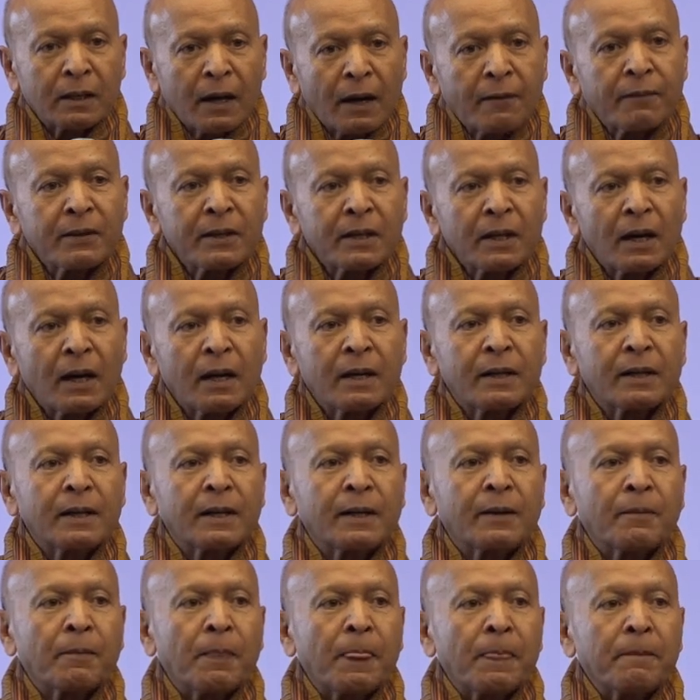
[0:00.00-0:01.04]
covered
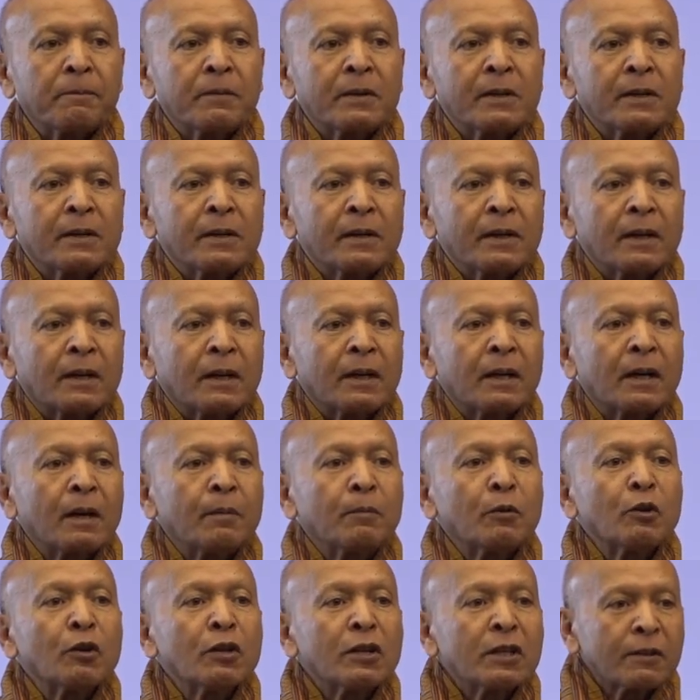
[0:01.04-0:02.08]
under
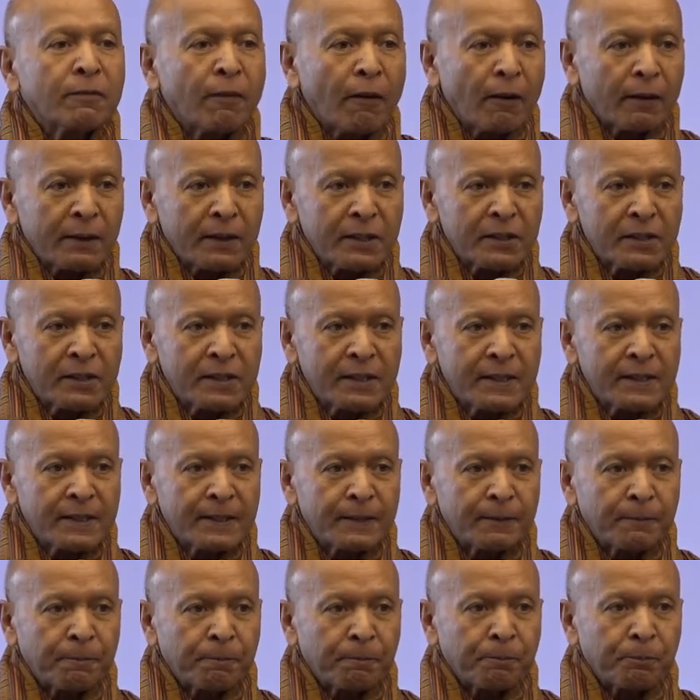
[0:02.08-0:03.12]
community forests,
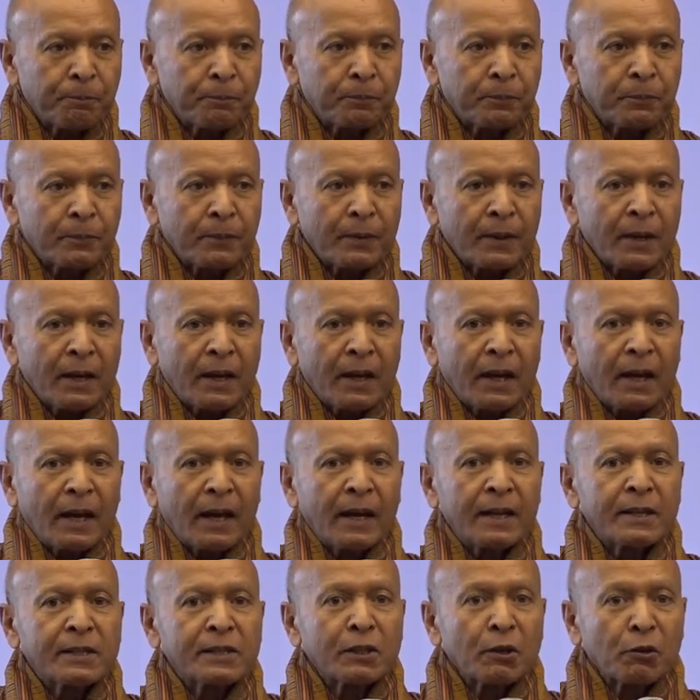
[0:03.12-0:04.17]

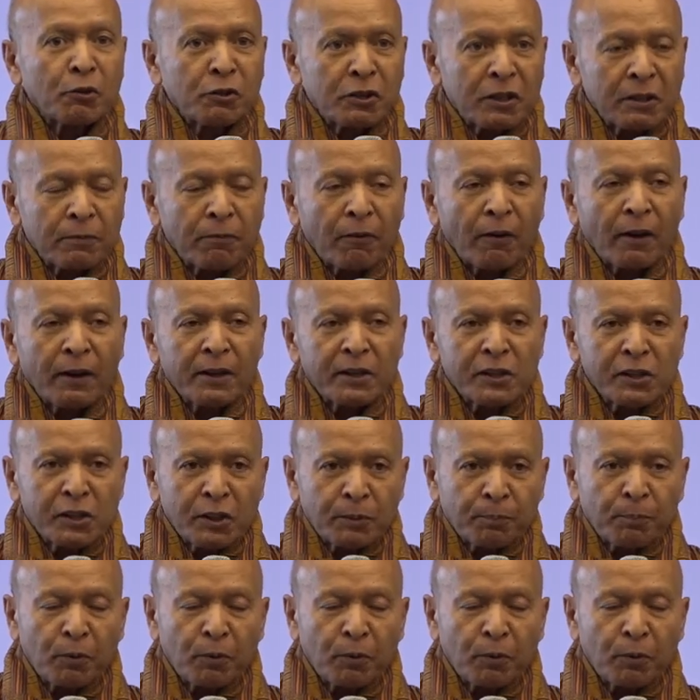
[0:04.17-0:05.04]
and social forestry